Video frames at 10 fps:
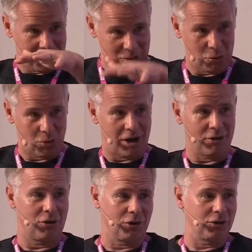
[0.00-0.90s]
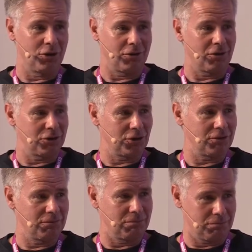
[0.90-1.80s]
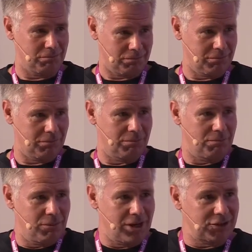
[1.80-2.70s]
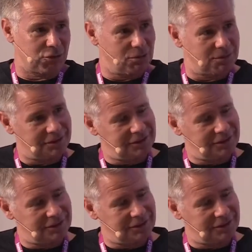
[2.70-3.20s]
who are on the classroom.